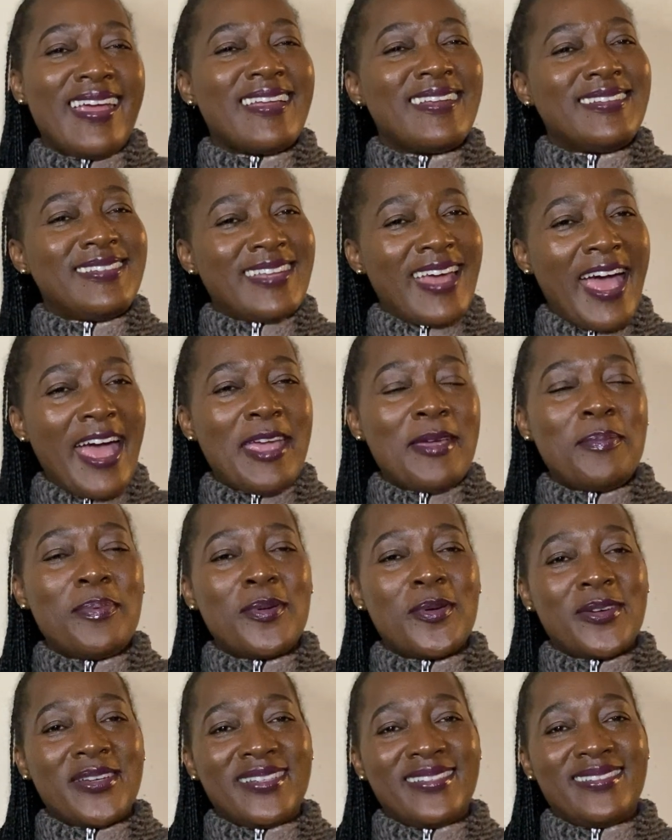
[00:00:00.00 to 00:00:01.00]

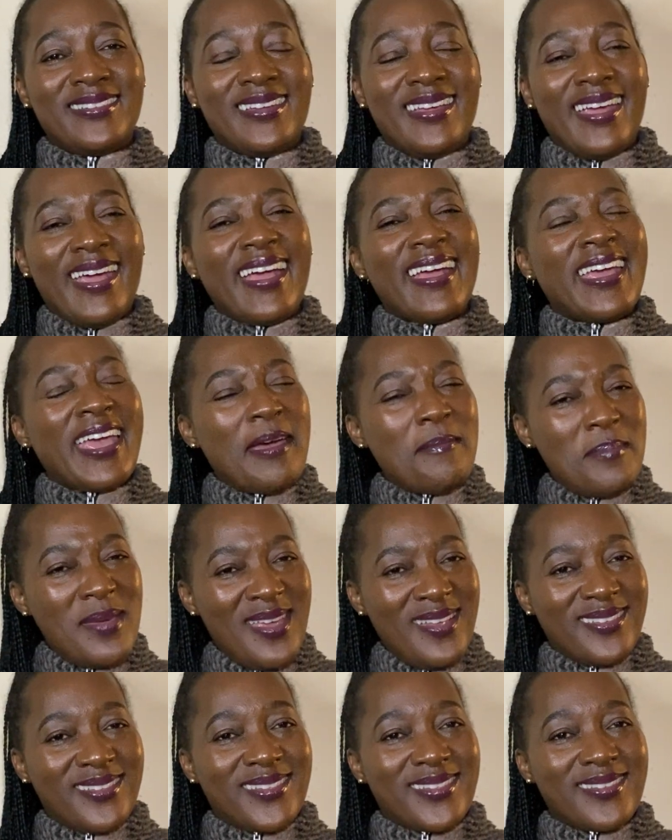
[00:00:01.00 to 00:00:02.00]
diploid,
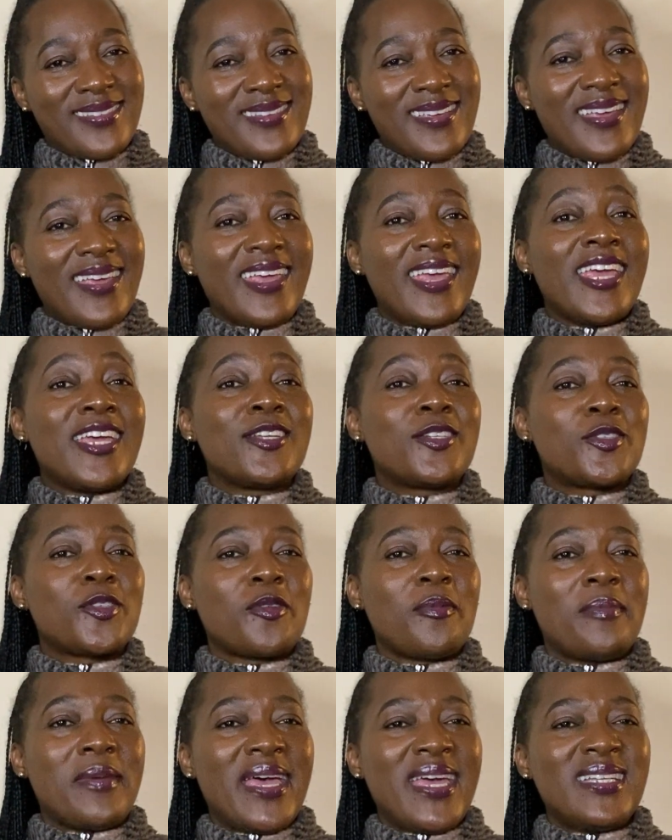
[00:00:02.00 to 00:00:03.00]
gametes, and
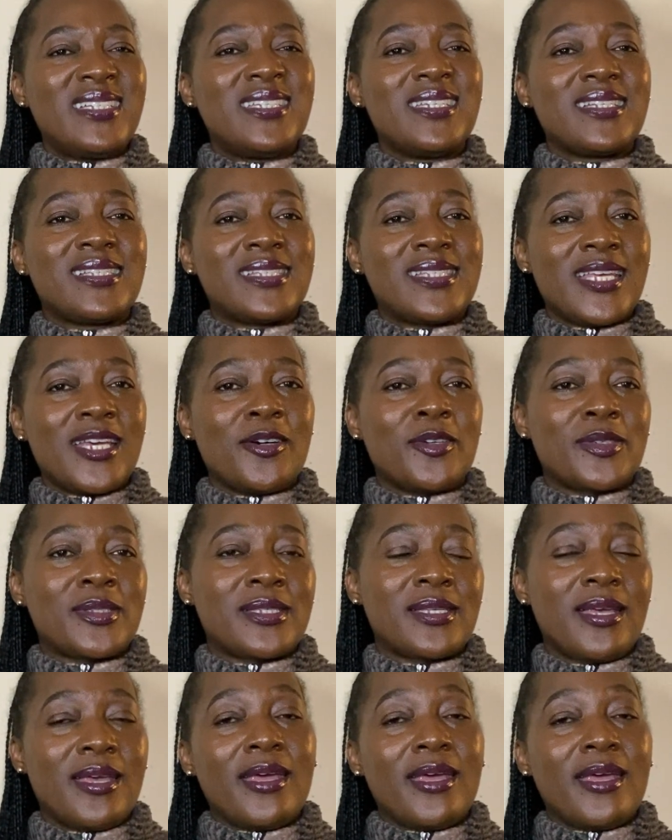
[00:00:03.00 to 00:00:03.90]
somatic cells,